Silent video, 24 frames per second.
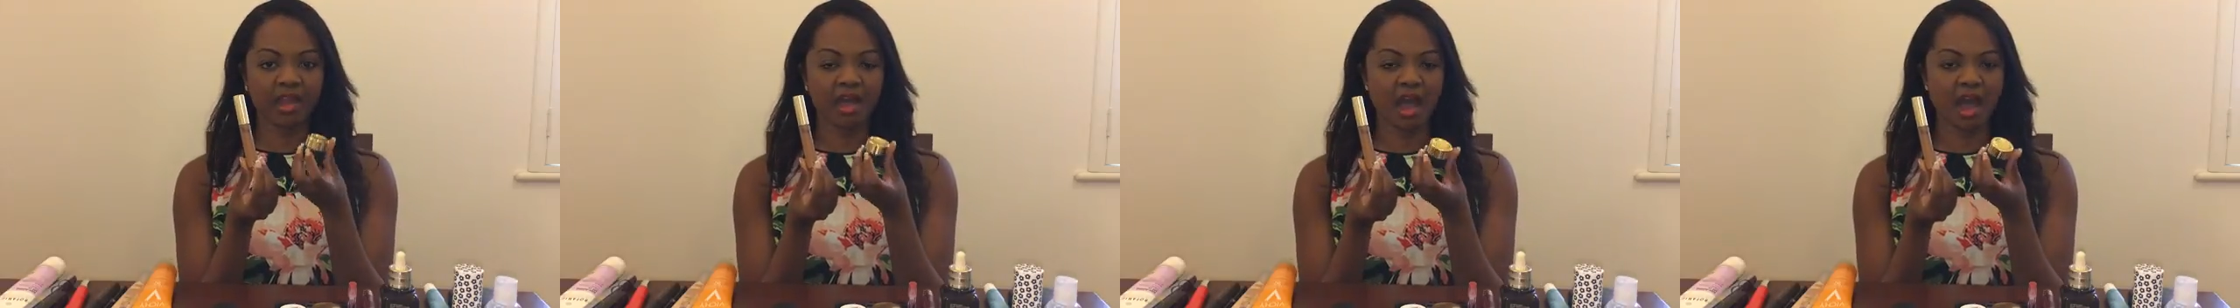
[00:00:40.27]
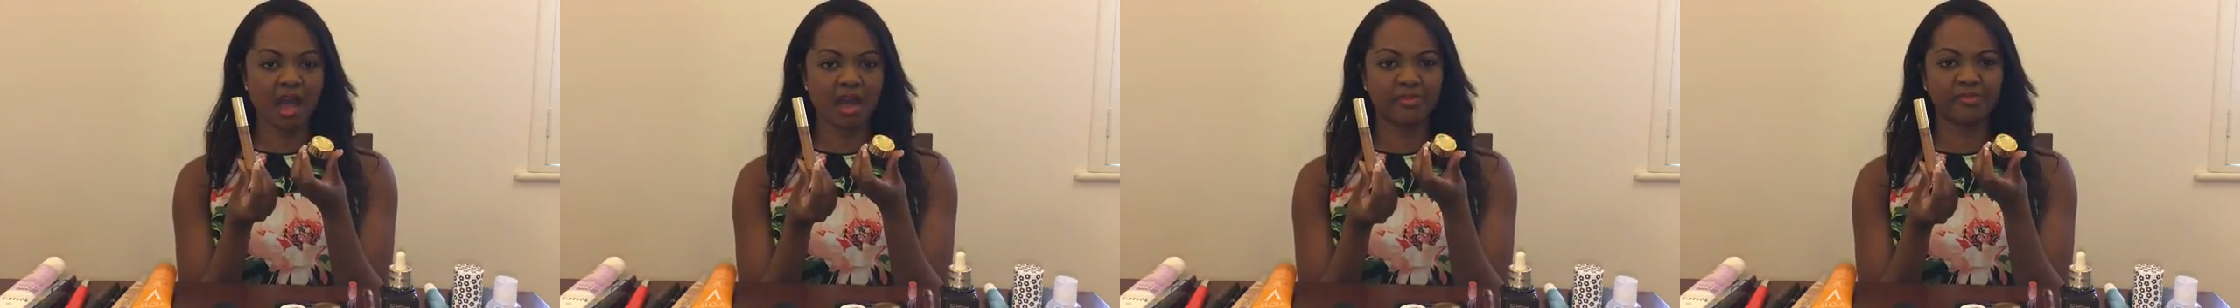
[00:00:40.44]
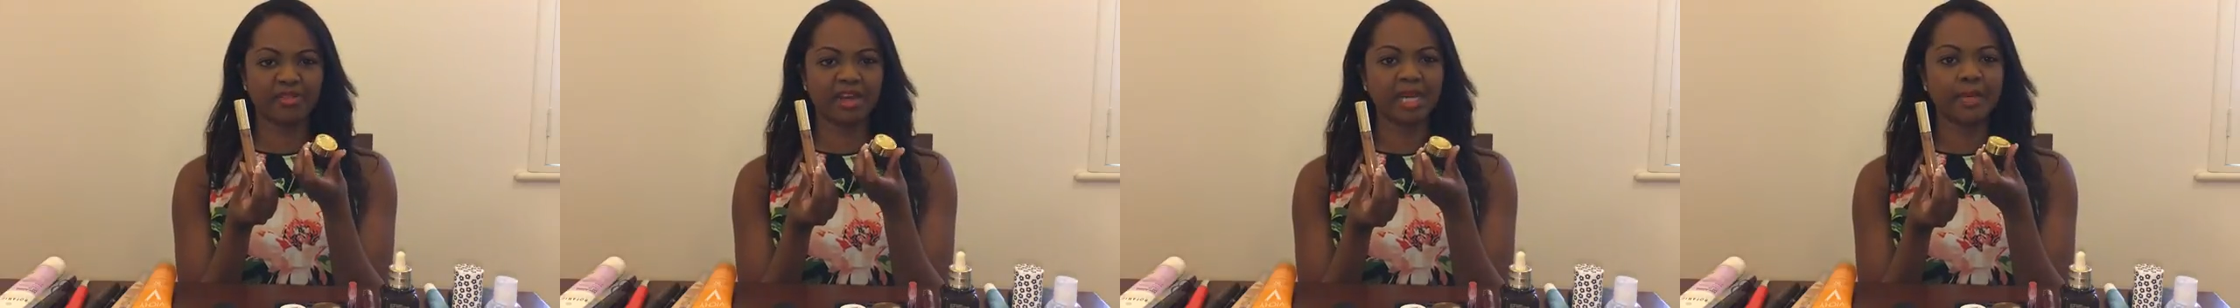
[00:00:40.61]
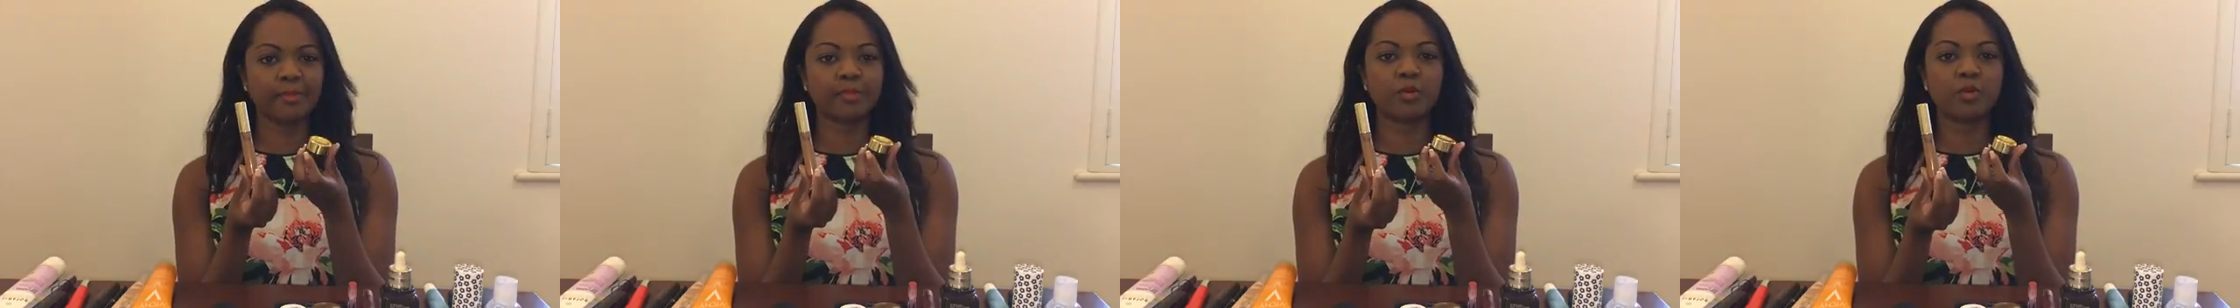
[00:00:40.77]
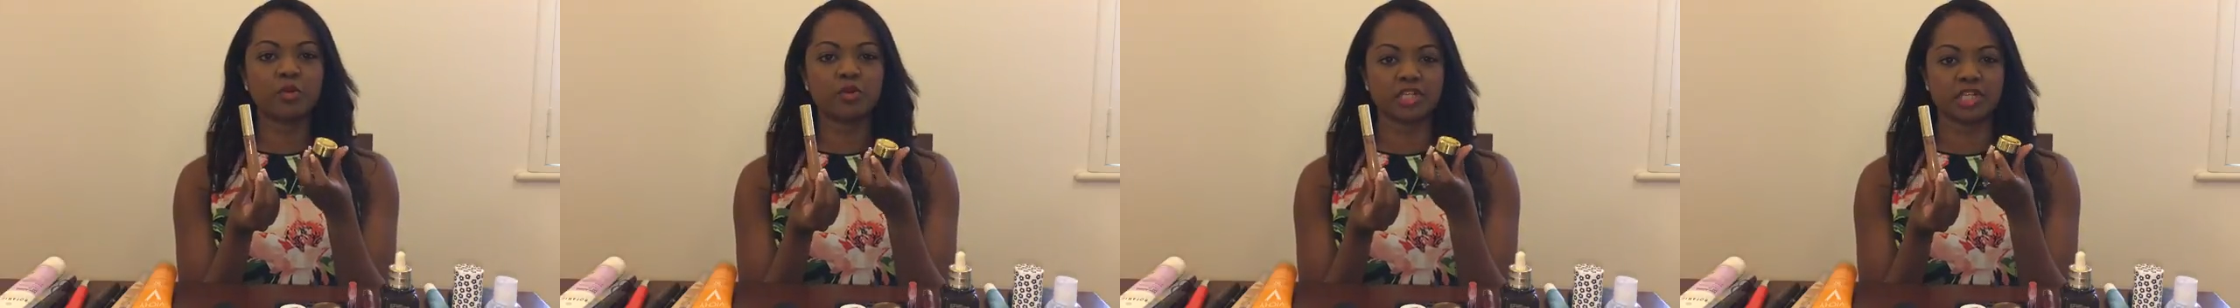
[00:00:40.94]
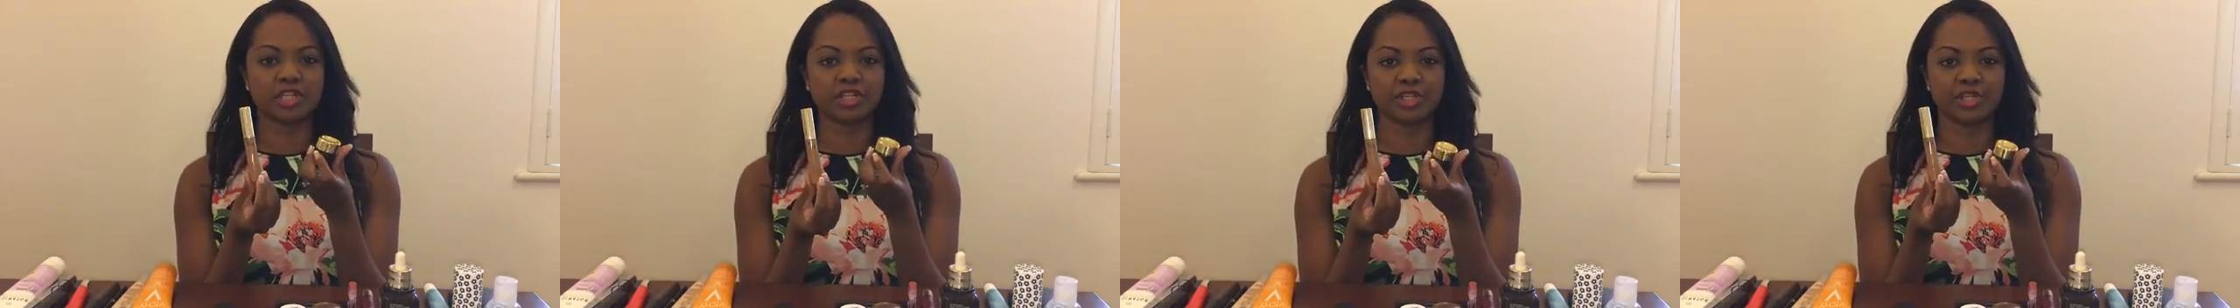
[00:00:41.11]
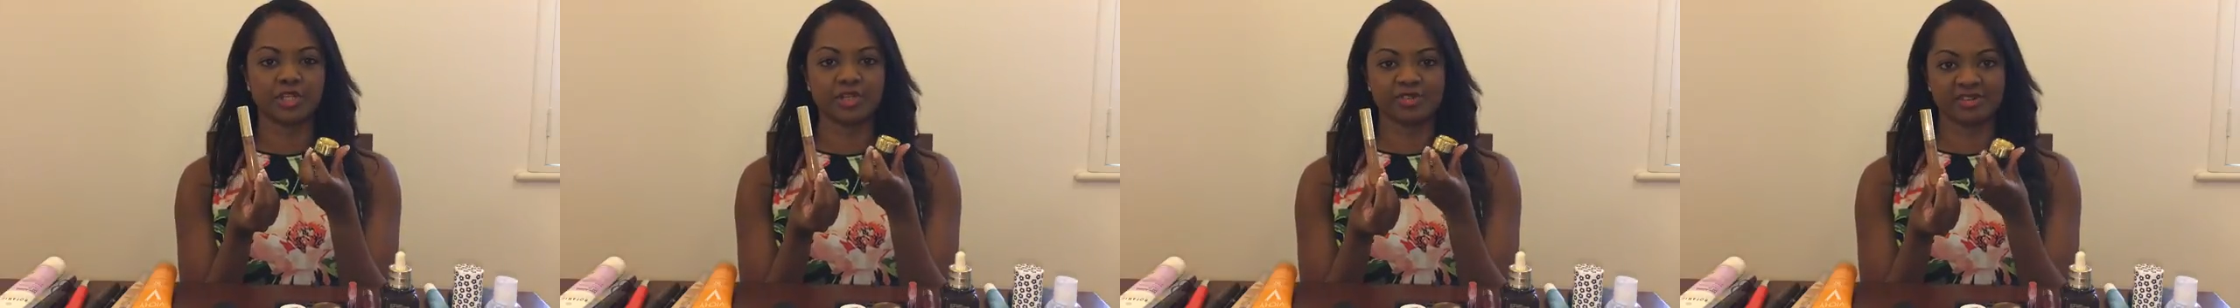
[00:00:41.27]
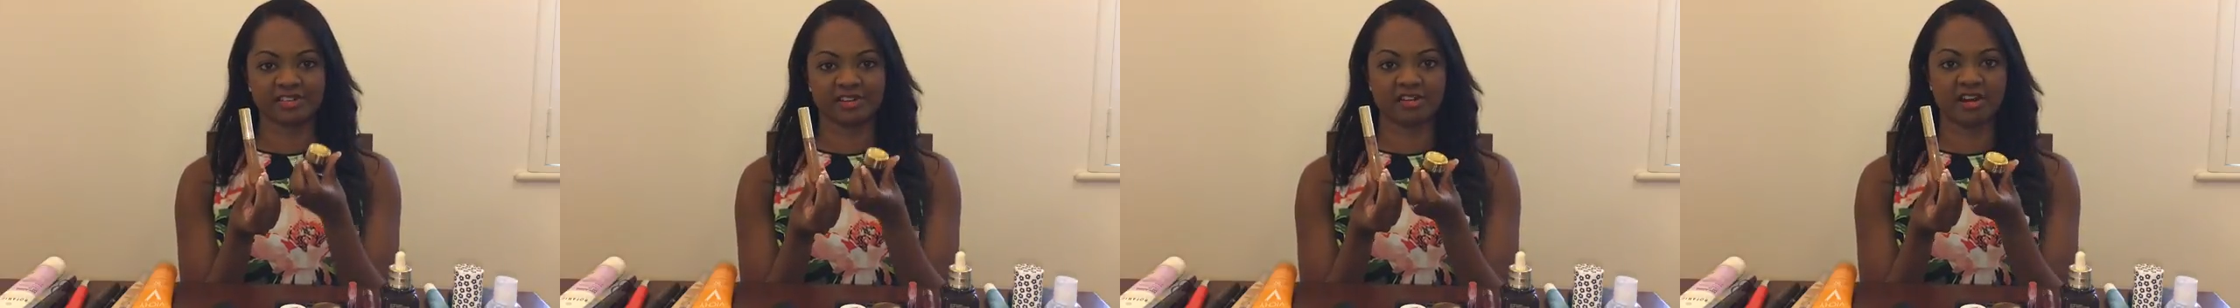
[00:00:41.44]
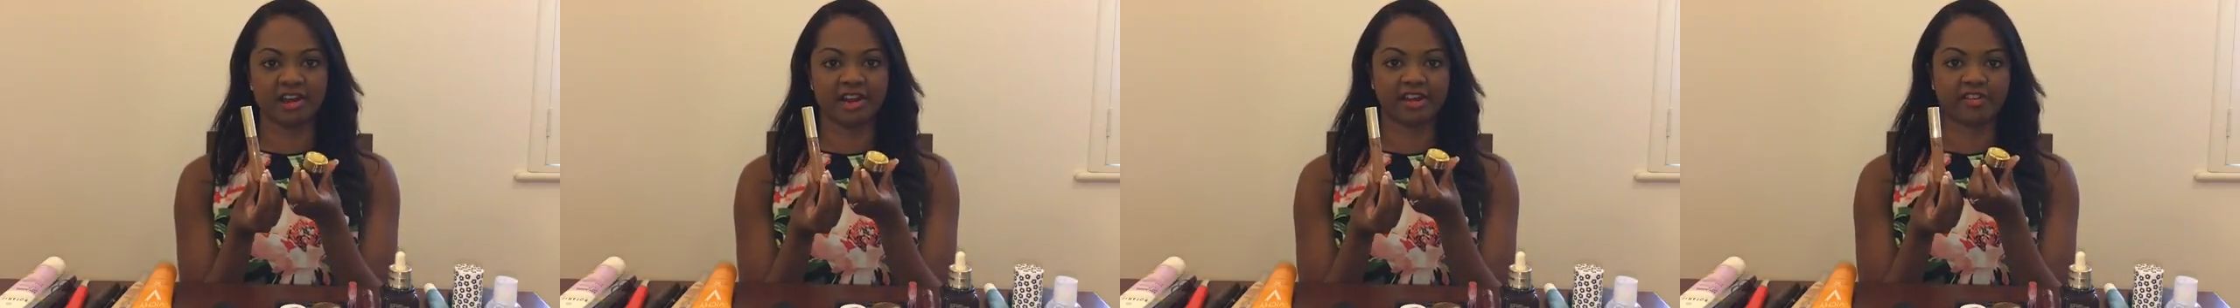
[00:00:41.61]
Really important to use
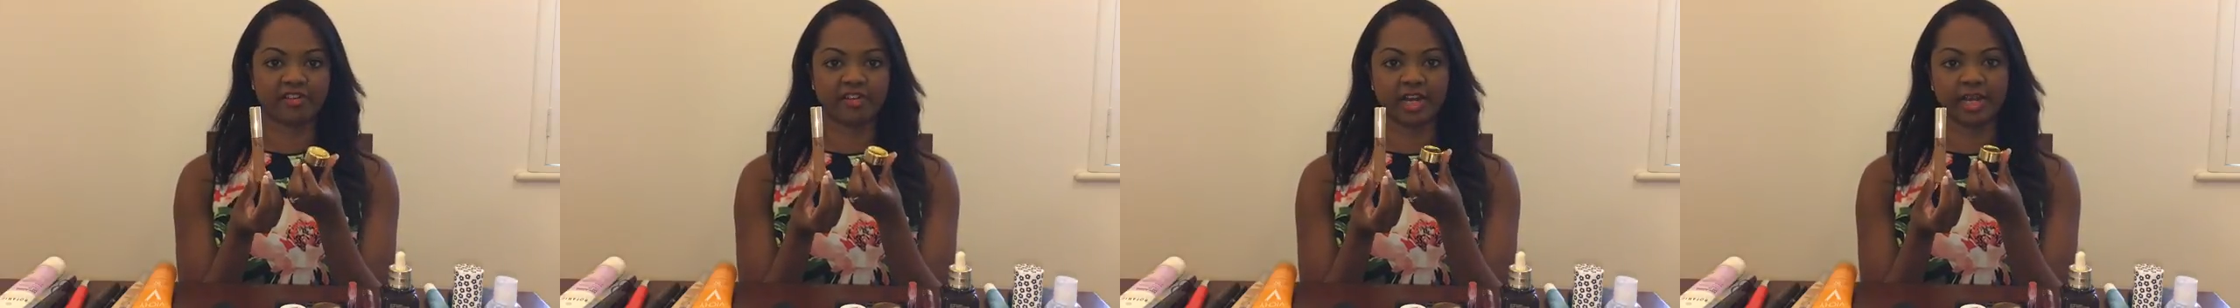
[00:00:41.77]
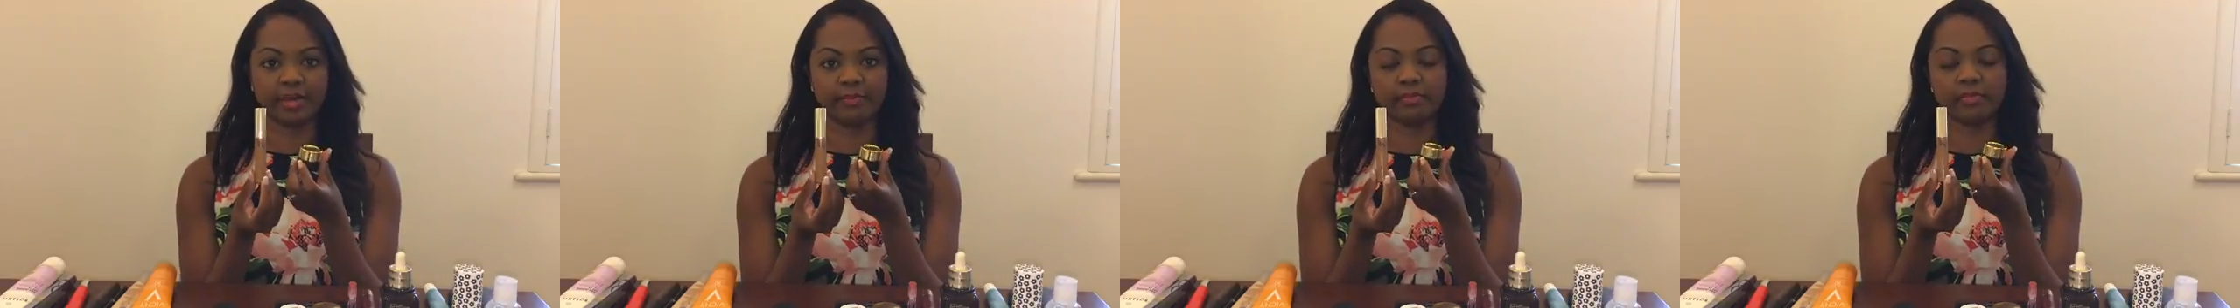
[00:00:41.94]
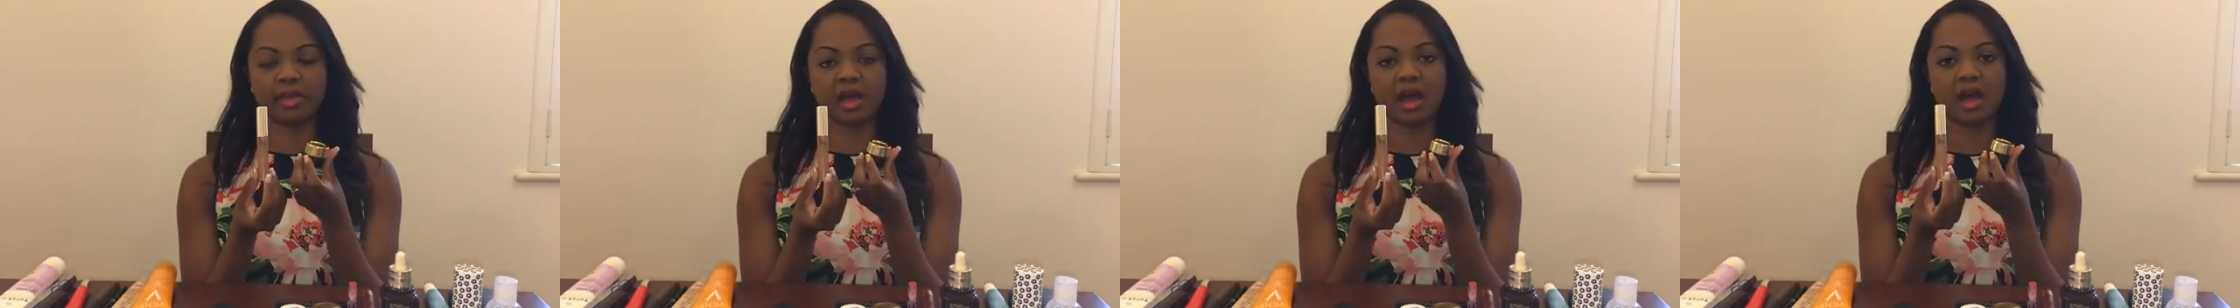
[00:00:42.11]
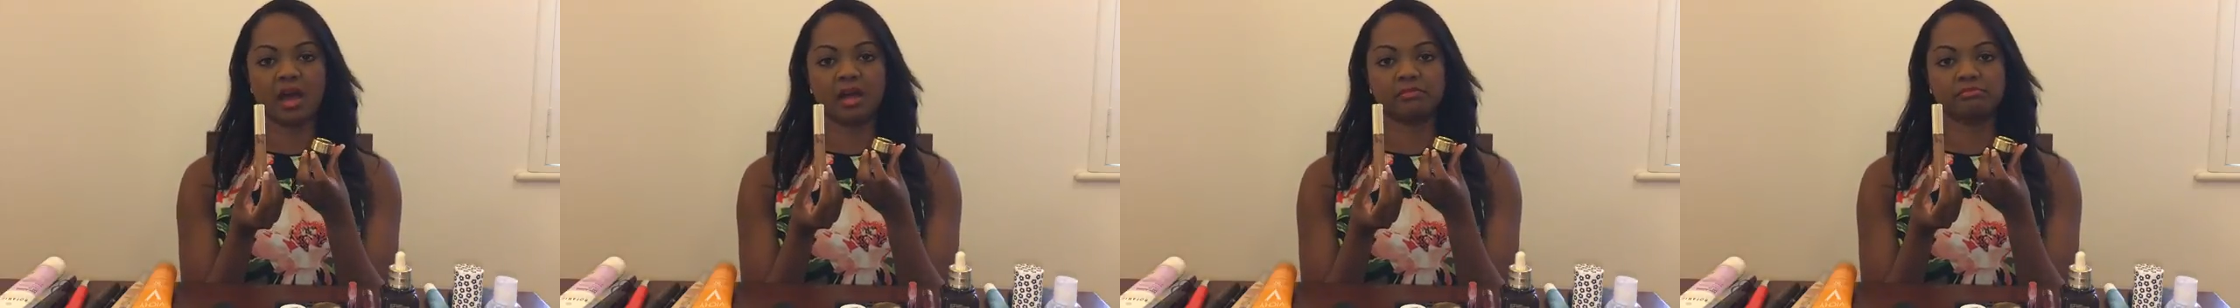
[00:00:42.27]
an eye cream